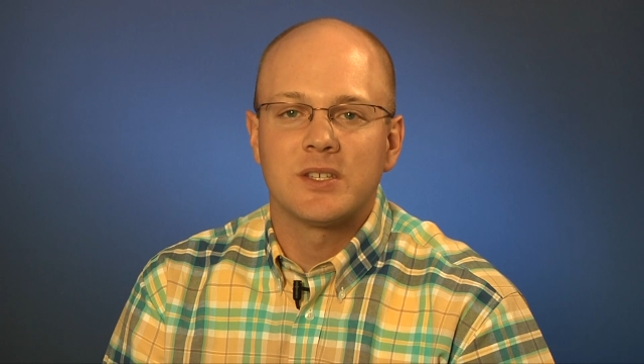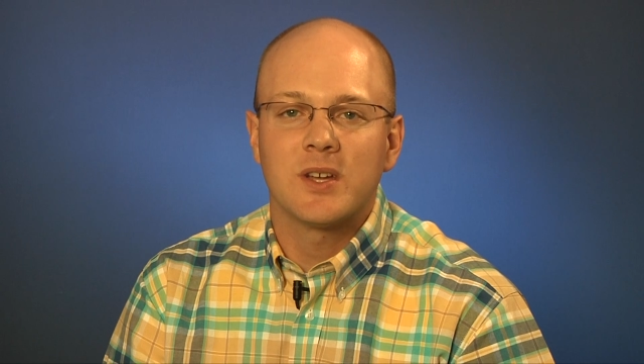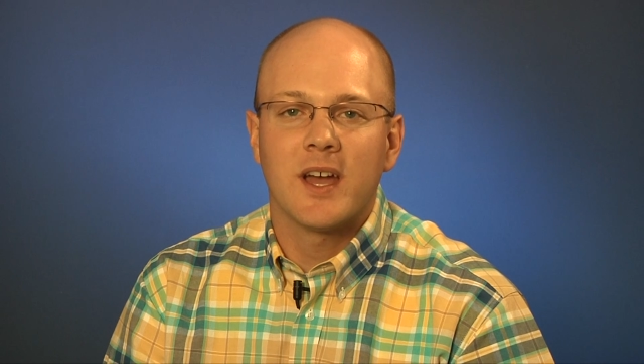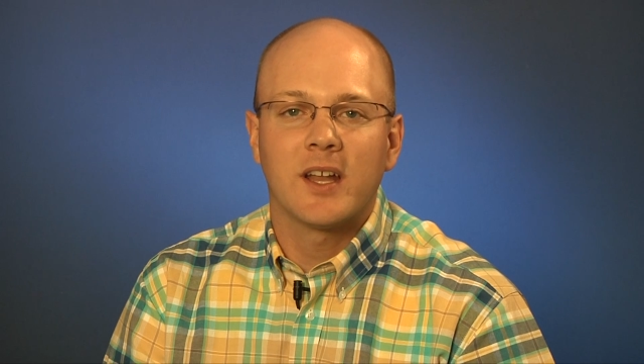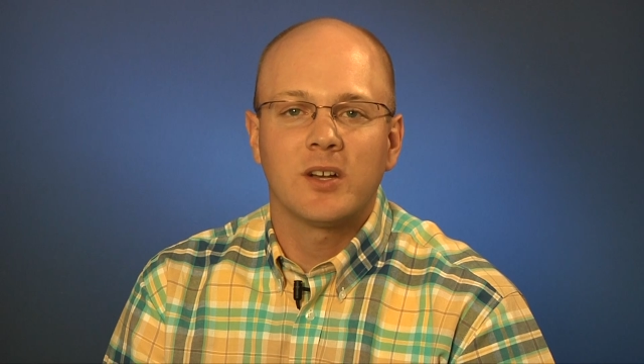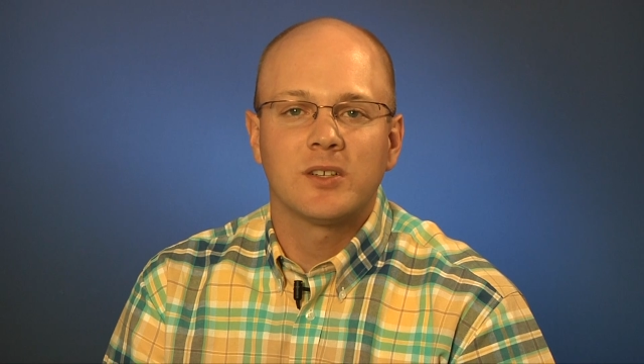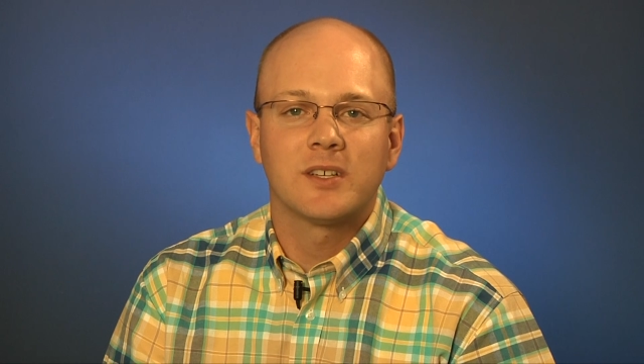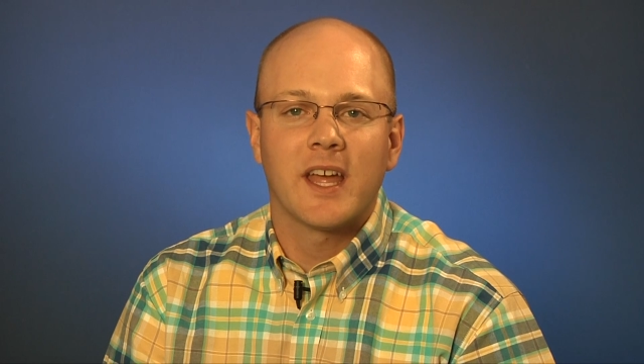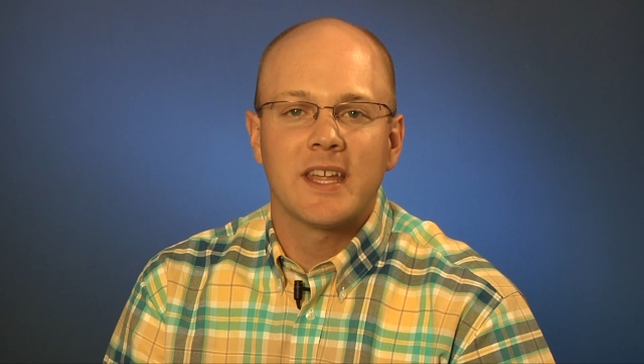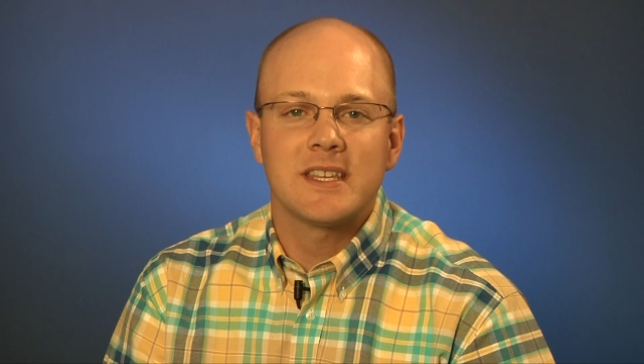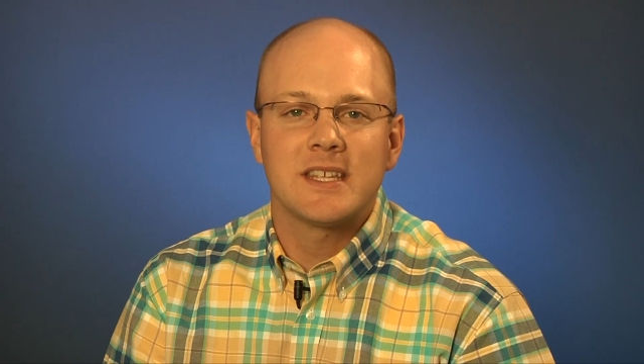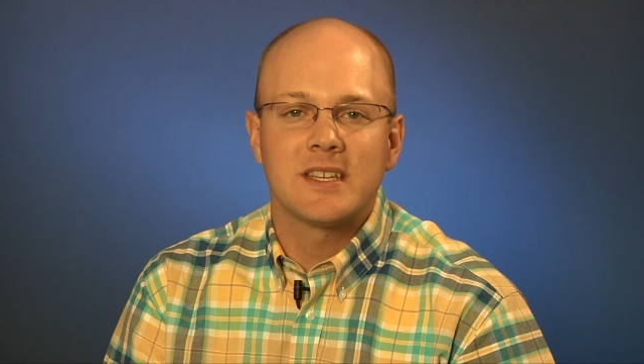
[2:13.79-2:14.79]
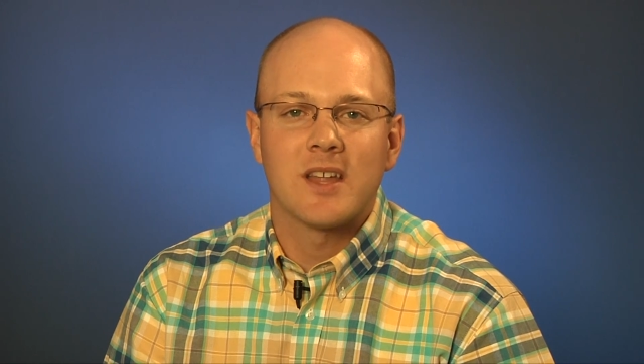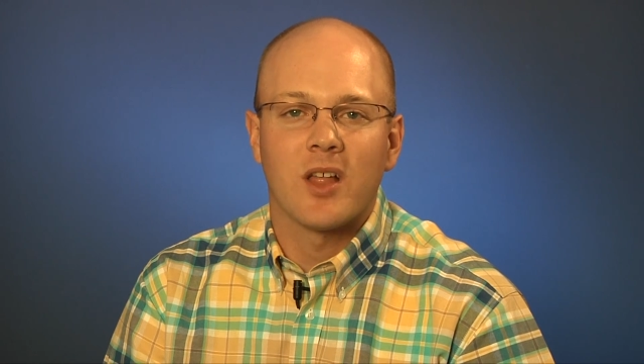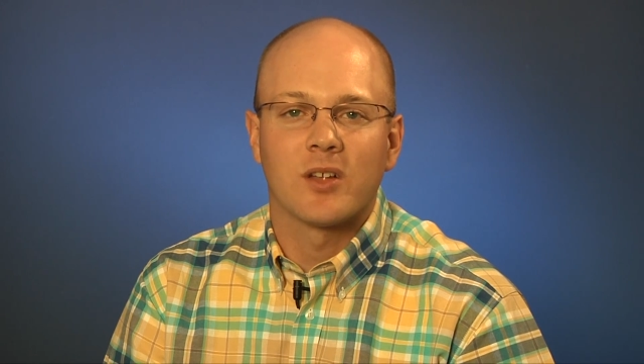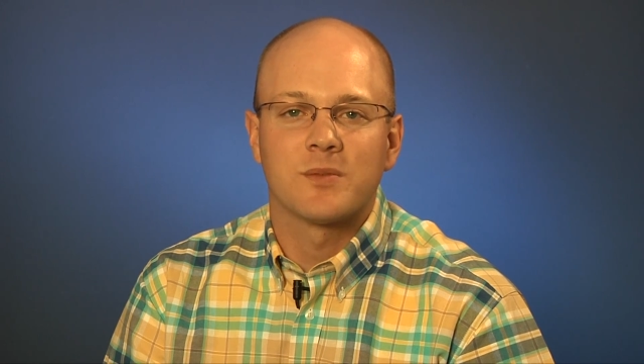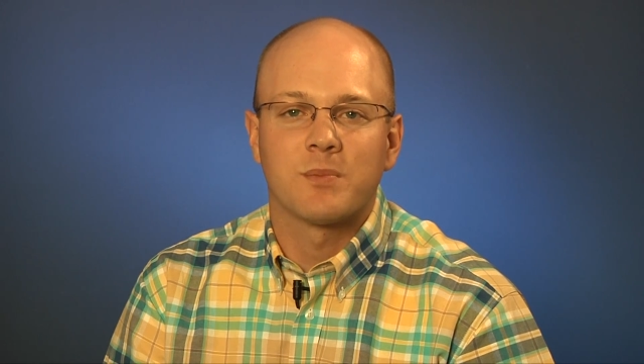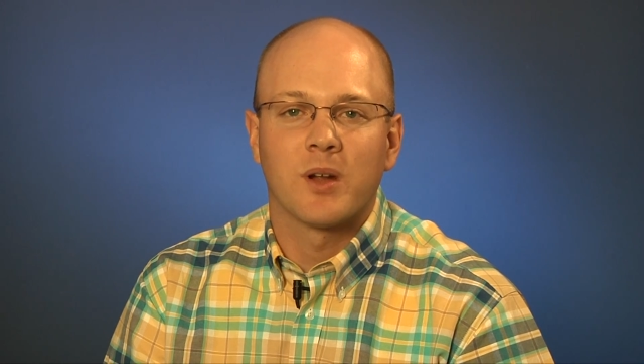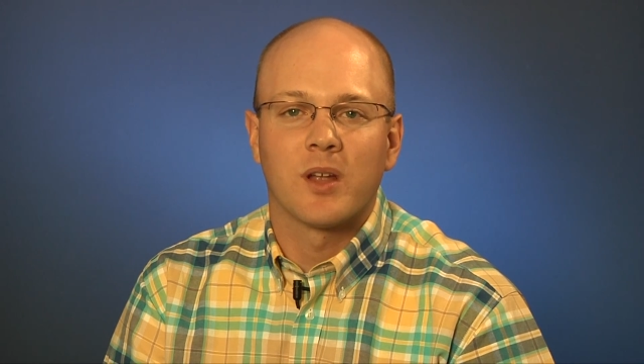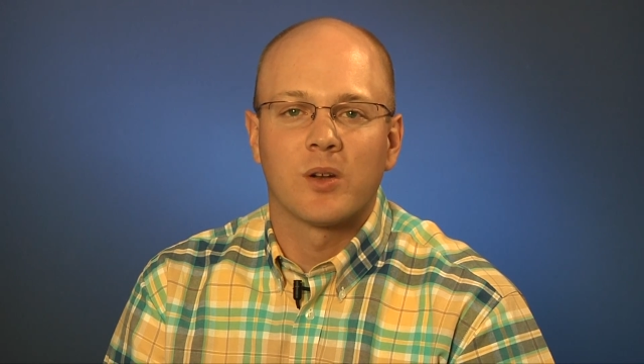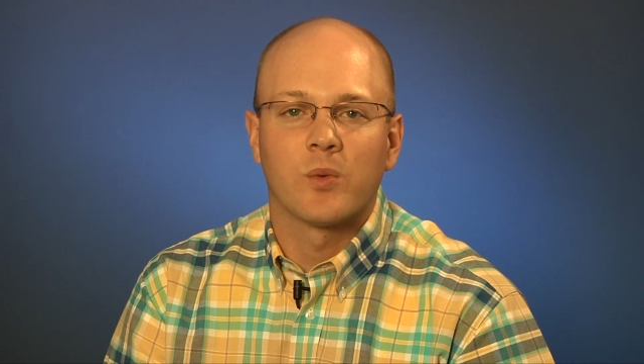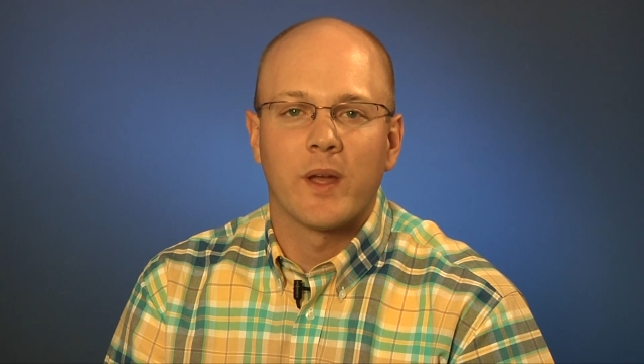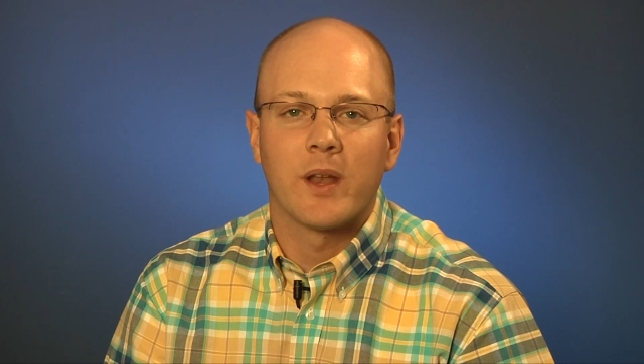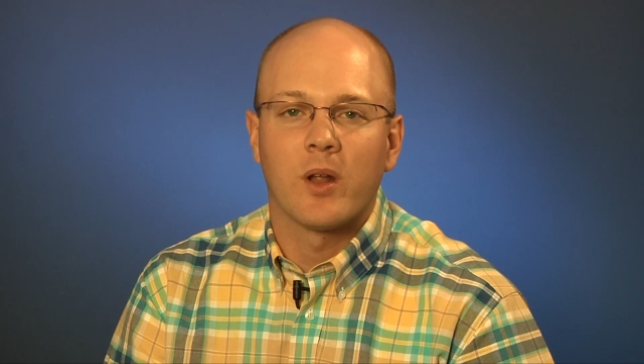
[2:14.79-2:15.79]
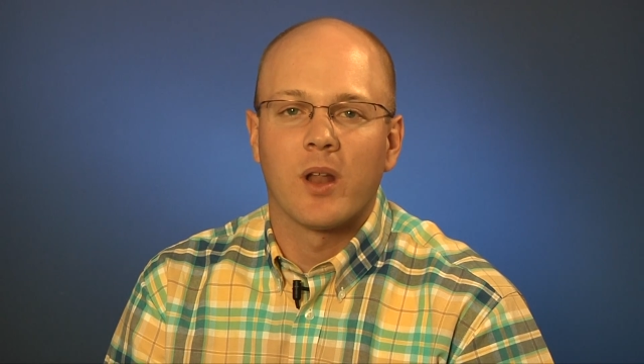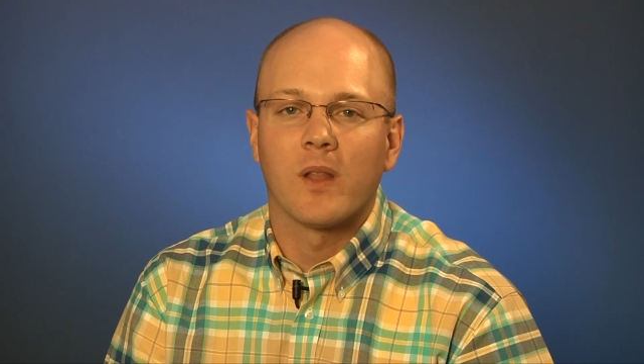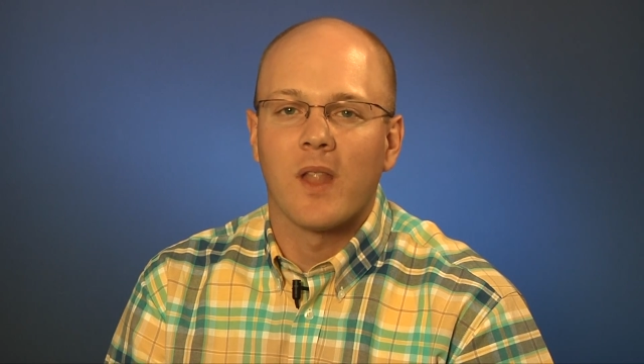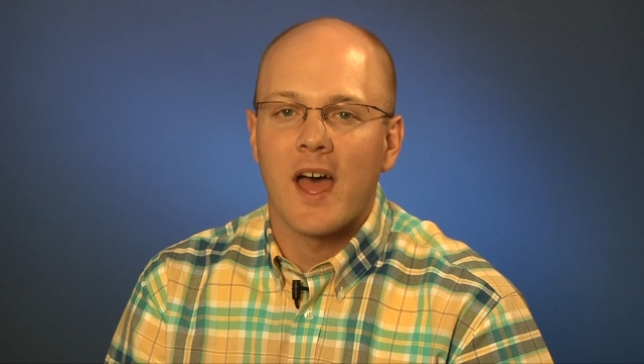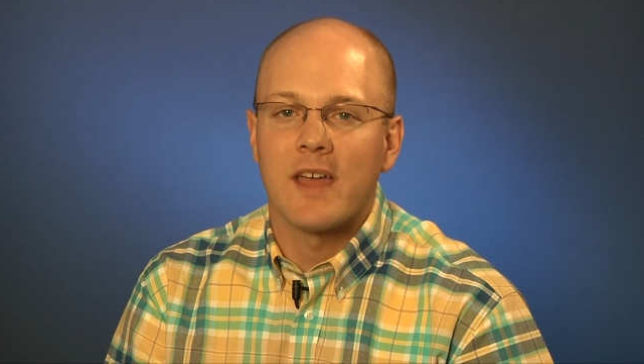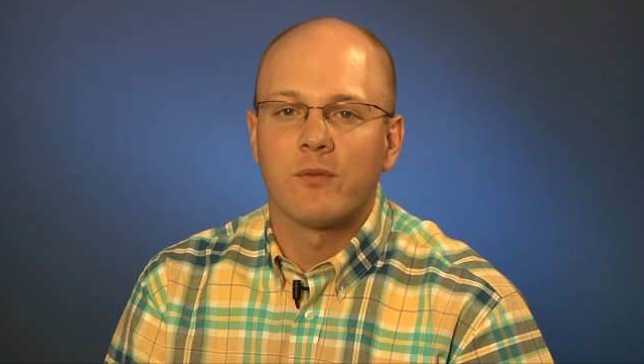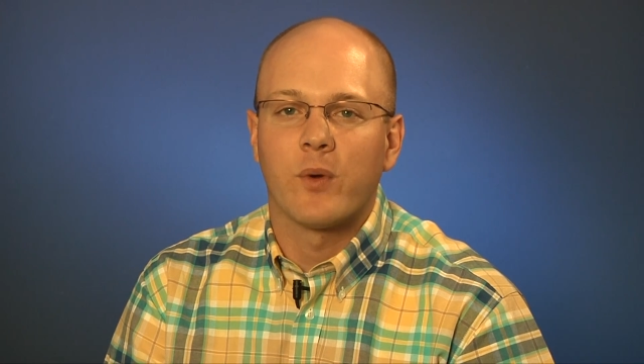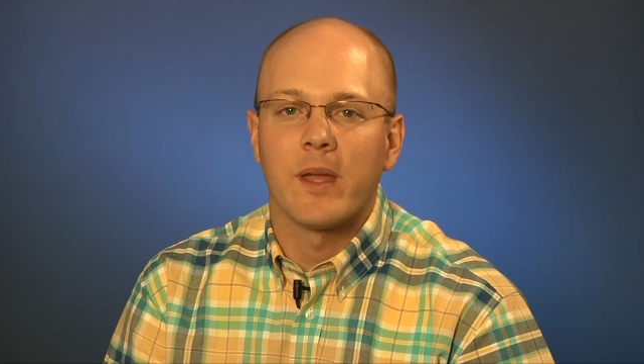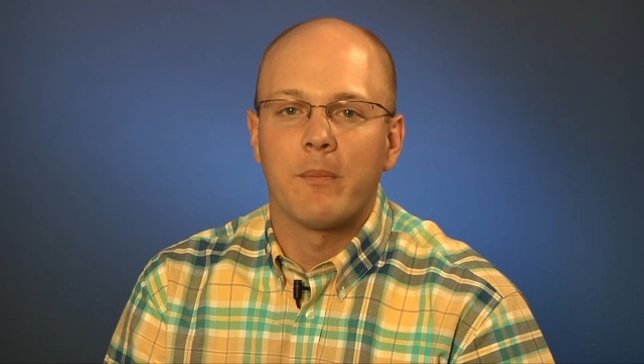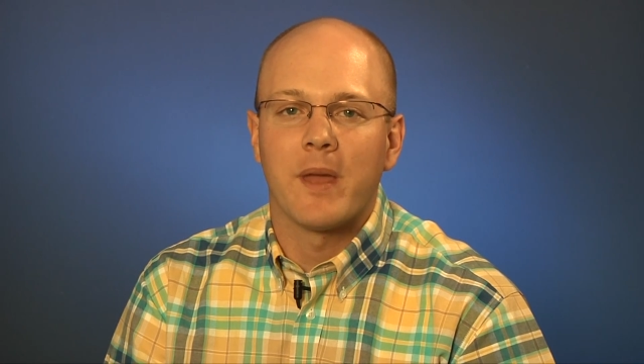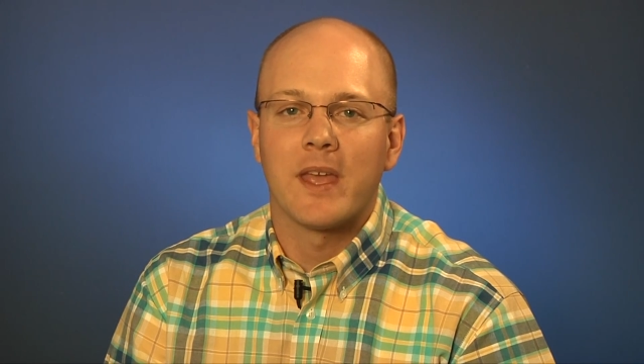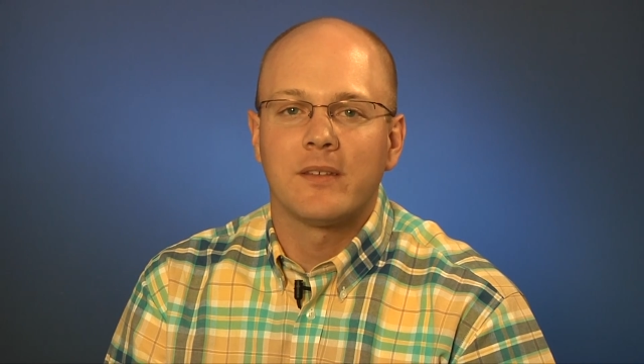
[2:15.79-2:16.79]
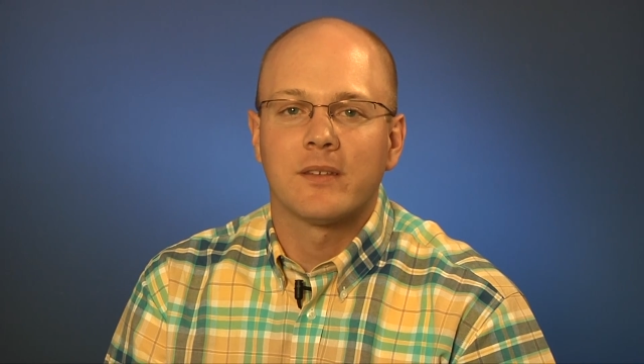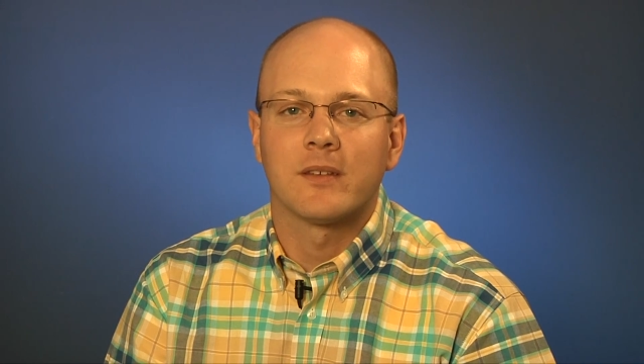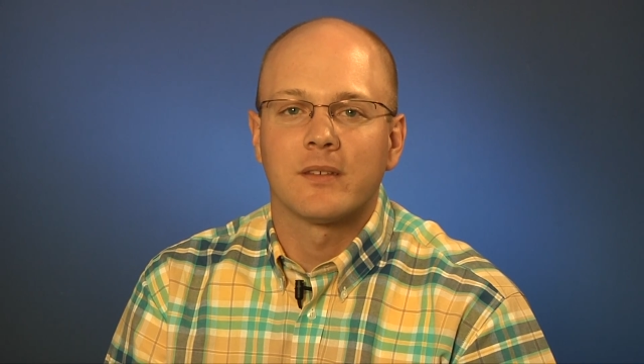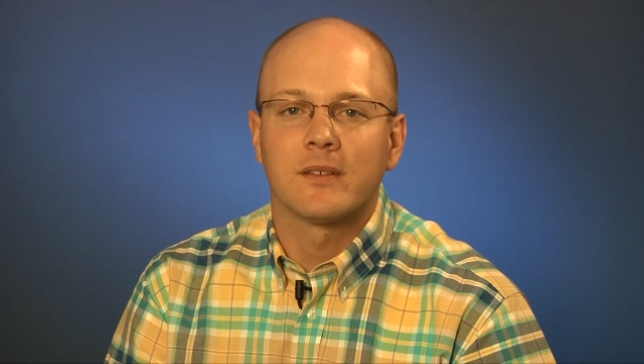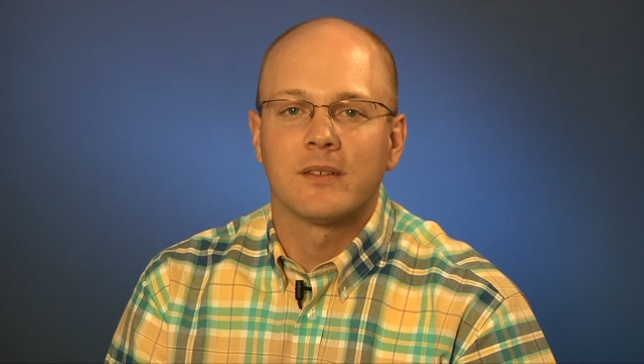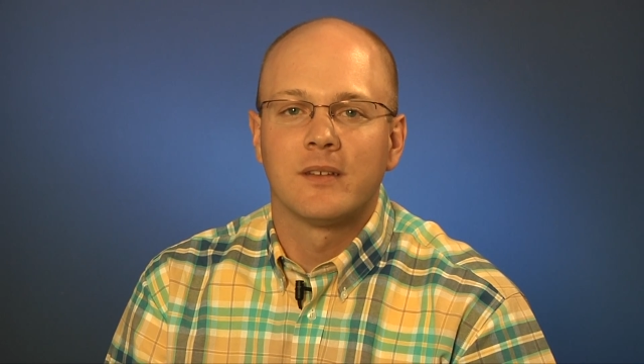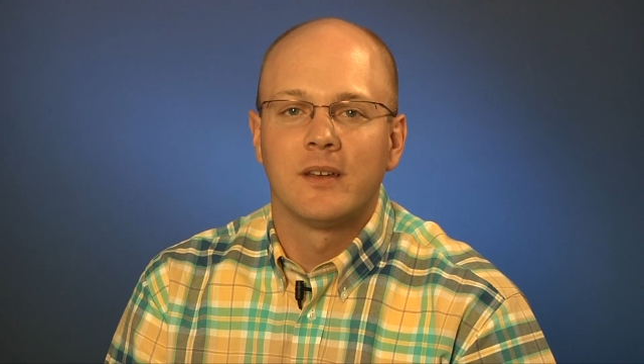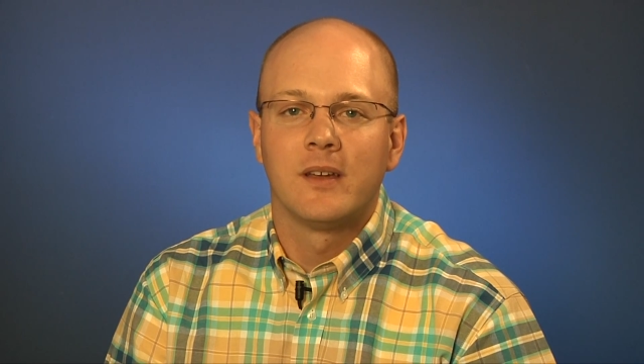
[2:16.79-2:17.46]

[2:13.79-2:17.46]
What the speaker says: to $119 per hundredweight on a live weight basis.